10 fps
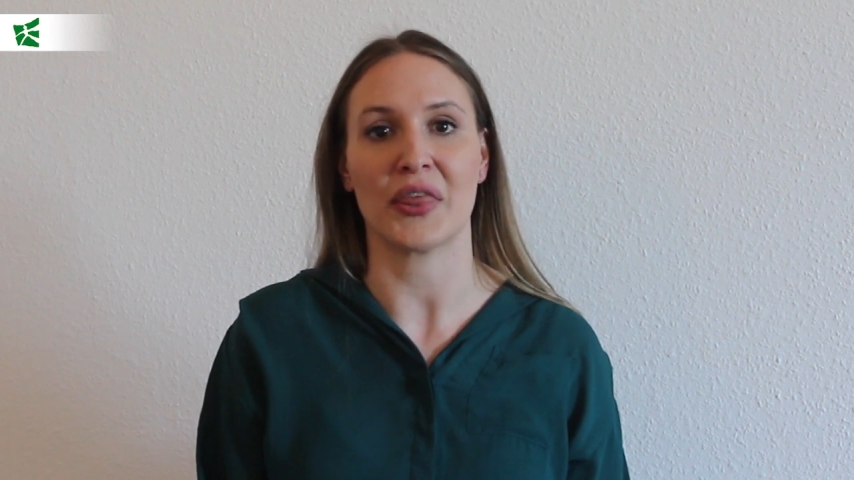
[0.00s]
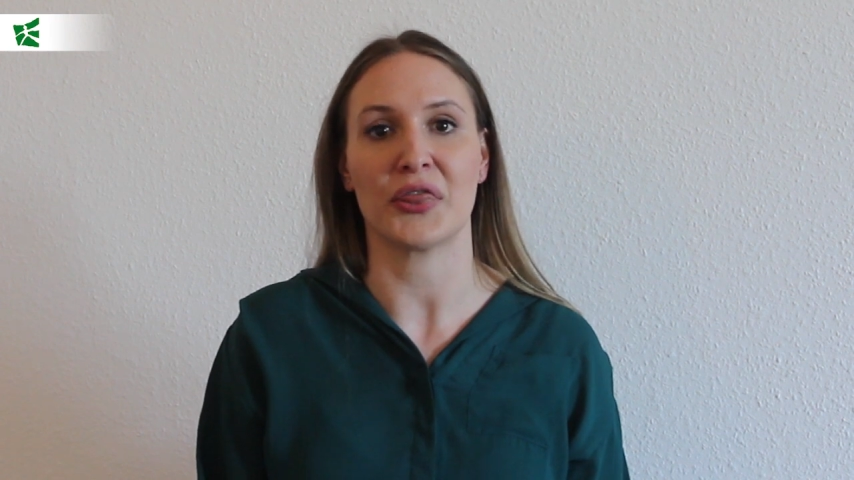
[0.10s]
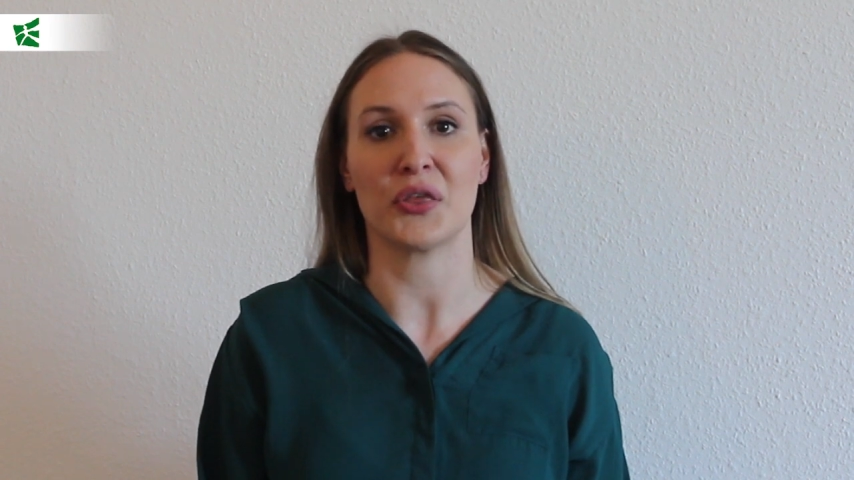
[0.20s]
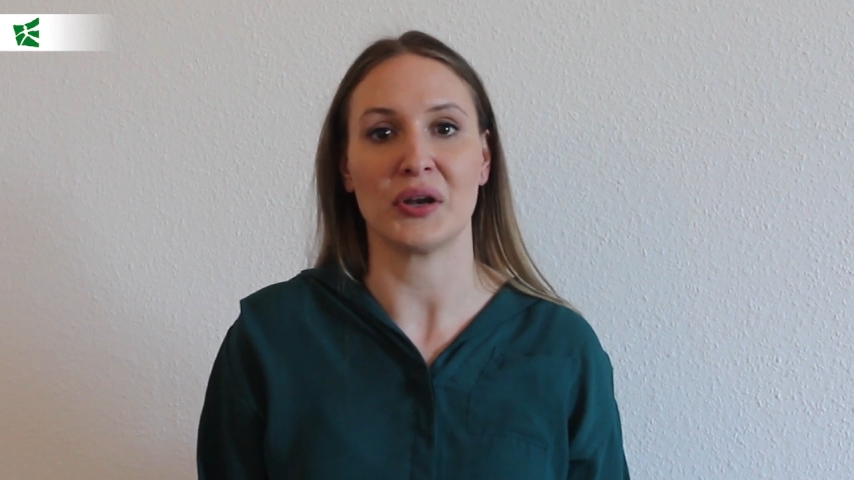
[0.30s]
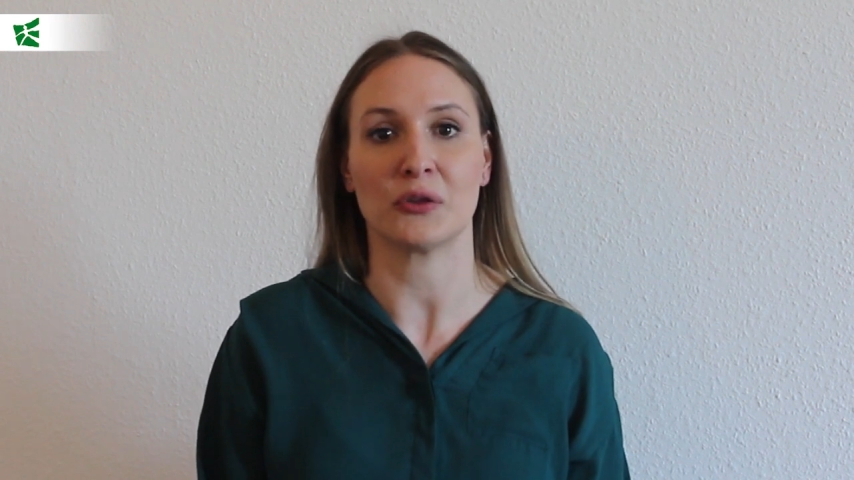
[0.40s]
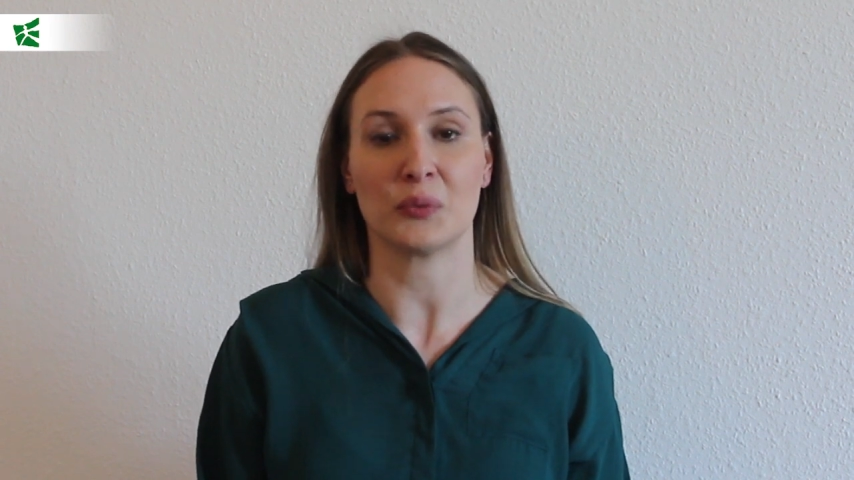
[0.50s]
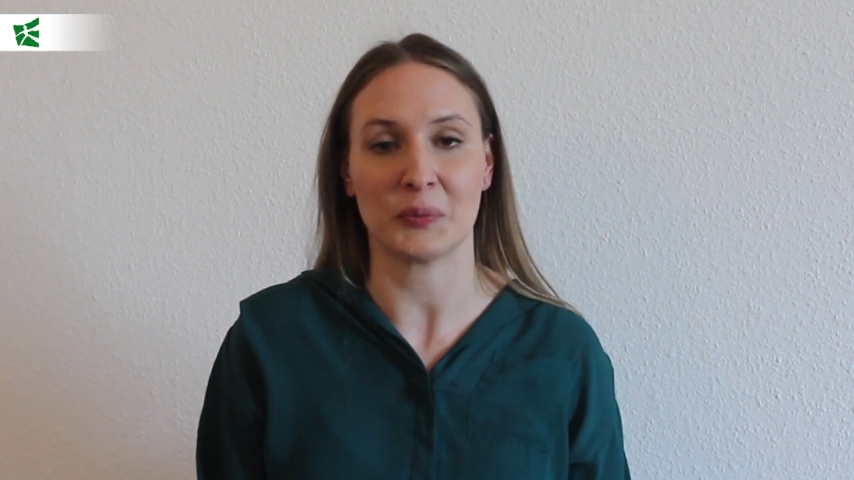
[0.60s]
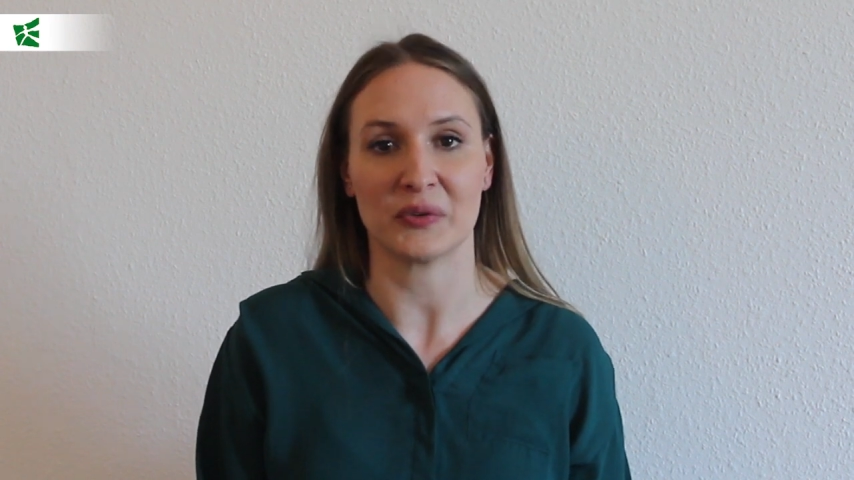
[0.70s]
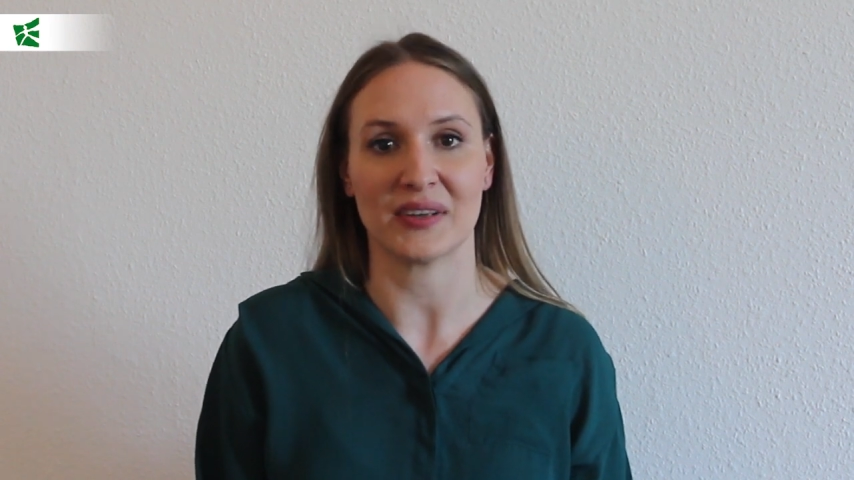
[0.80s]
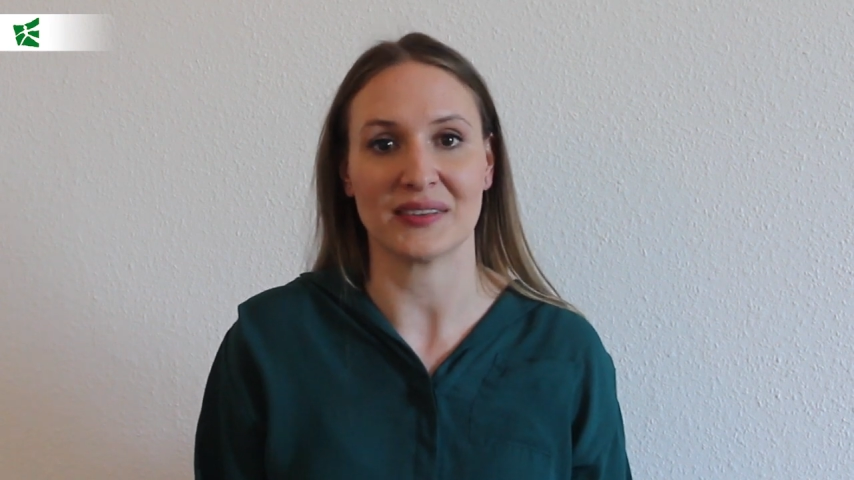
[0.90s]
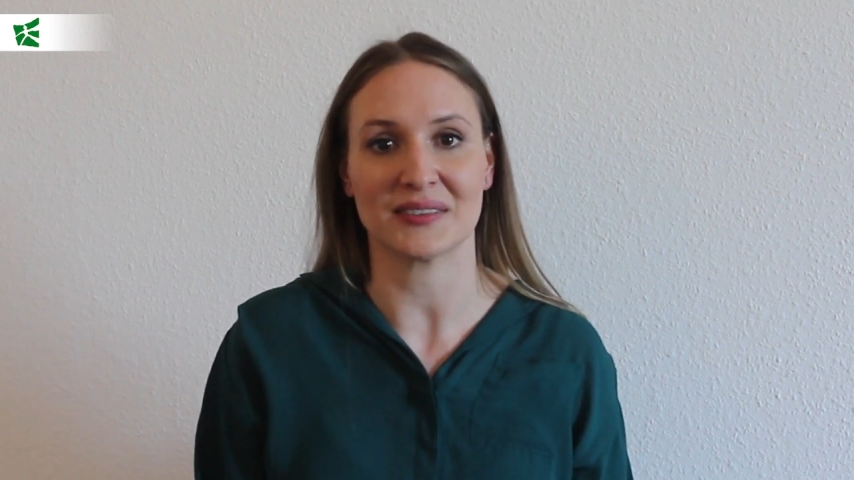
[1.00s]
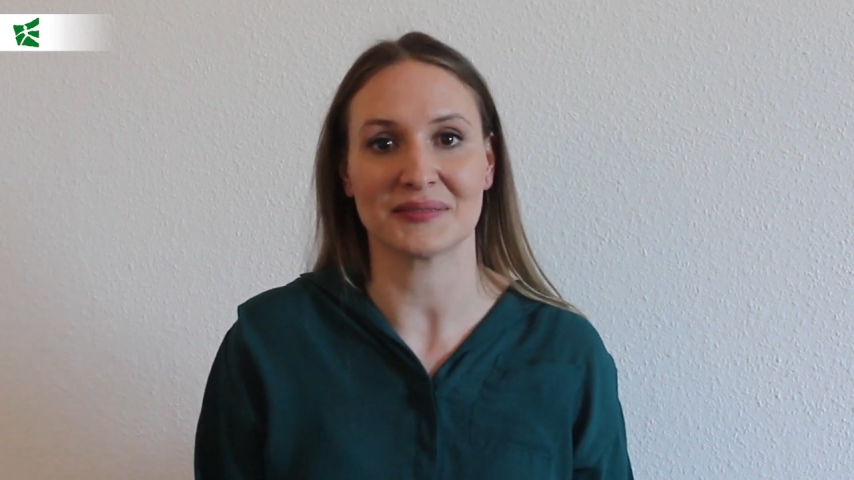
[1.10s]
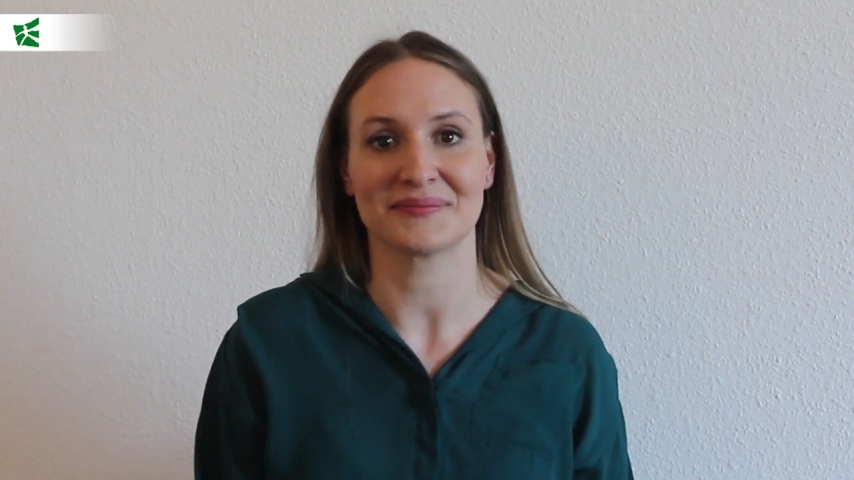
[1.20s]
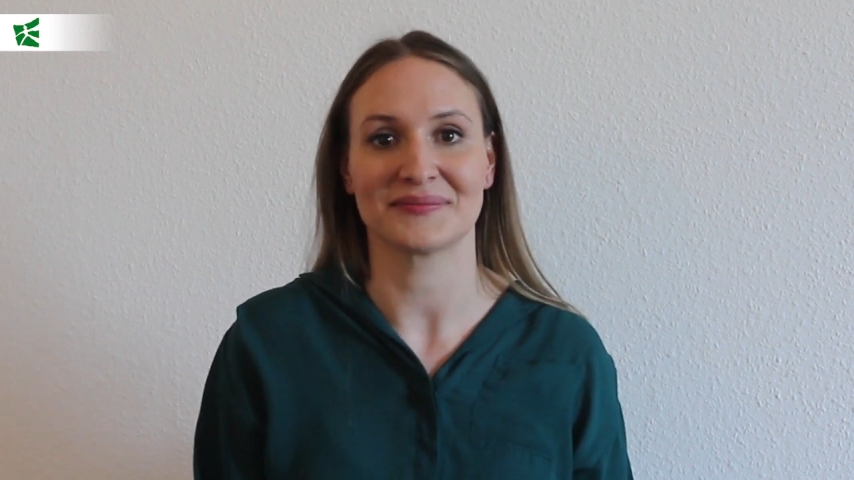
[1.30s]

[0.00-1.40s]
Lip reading: at 33%.